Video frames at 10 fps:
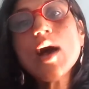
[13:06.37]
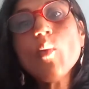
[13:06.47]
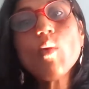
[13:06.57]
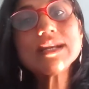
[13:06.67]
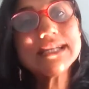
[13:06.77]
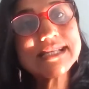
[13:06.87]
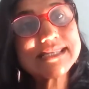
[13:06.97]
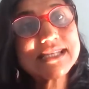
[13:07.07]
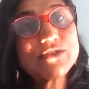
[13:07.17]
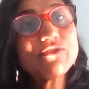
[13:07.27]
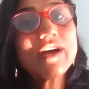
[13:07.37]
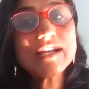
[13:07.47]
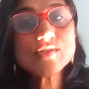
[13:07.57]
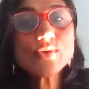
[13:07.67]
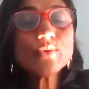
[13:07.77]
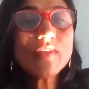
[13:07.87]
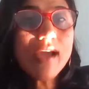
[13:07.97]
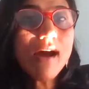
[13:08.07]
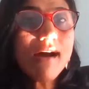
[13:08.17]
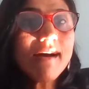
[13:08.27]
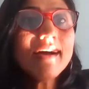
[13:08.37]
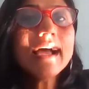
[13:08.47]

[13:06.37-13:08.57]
what it is that defines who they are,